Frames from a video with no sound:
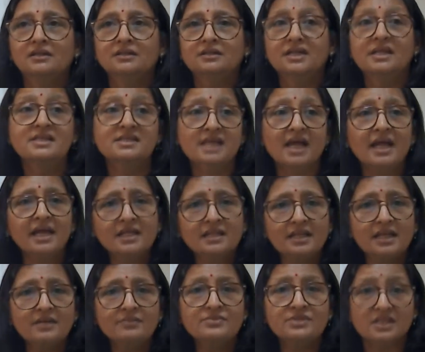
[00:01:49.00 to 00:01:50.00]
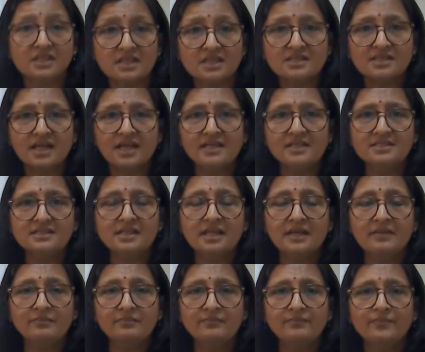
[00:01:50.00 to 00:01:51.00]
design them, synthesize
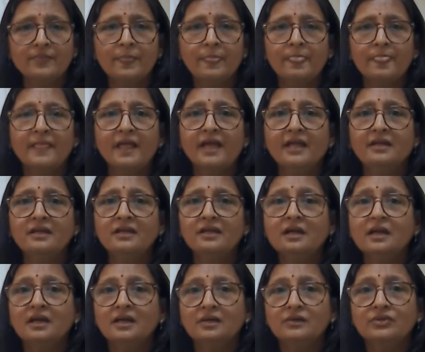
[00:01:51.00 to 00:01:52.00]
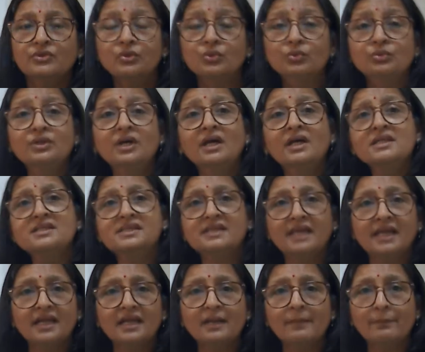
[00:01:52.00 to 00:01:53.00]
them, then through the
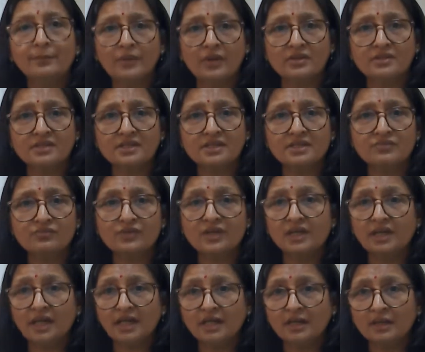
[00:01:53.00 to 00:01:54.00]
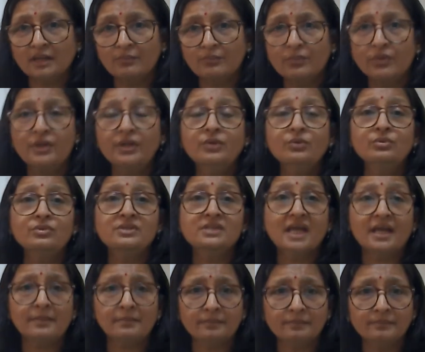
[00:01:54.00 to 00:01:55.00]
scale up process we can produce
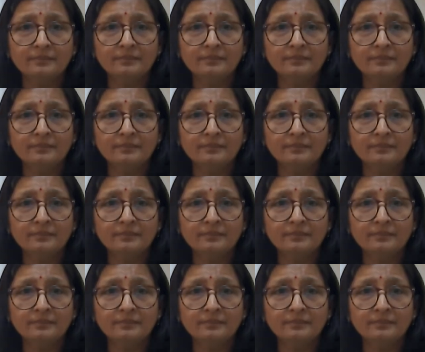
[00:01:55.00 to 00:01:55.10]
them